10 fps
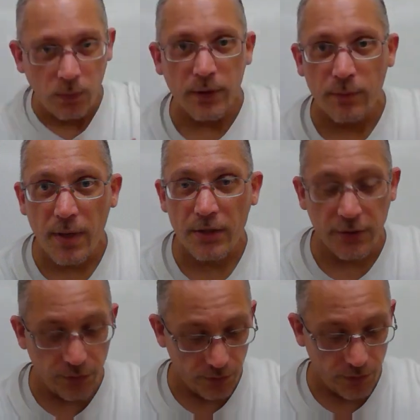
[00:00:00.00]
When you
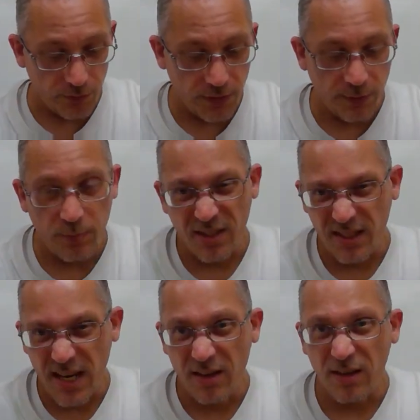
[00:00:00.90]
measure, you should really put
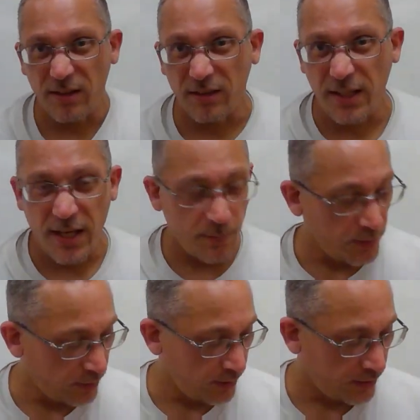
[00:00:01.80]
it down on the
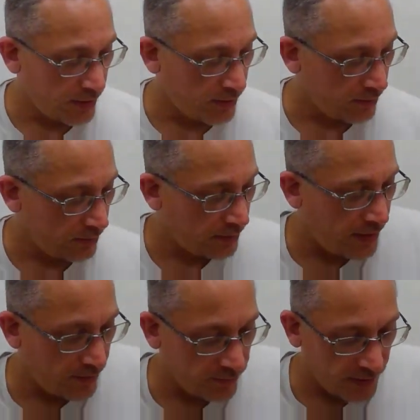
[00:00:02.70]
table and,
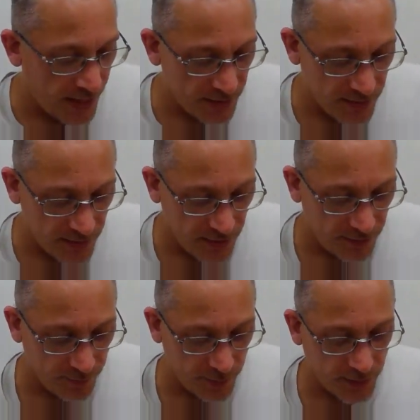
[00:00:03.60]
lay it flat and
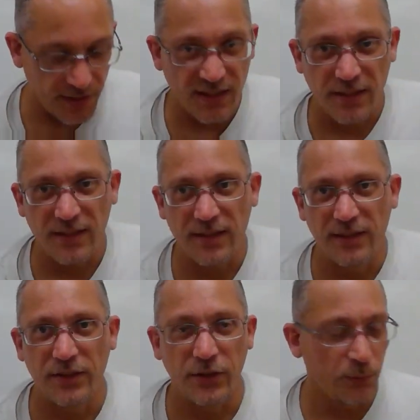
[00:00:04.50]
stuff, but
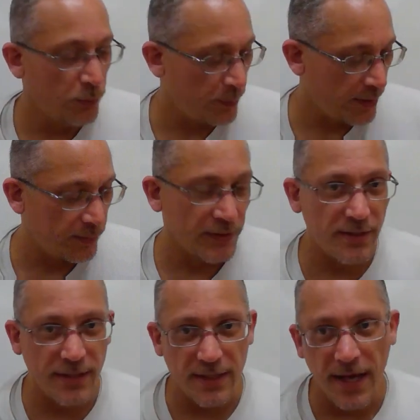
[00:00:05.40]
you won't be able to
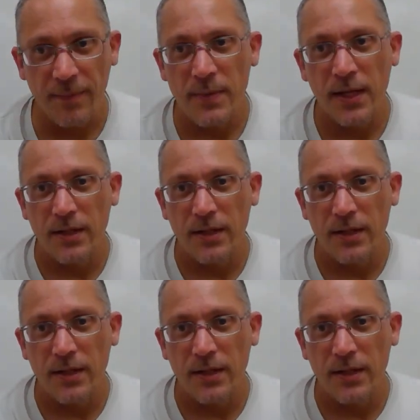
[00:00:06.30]
see that.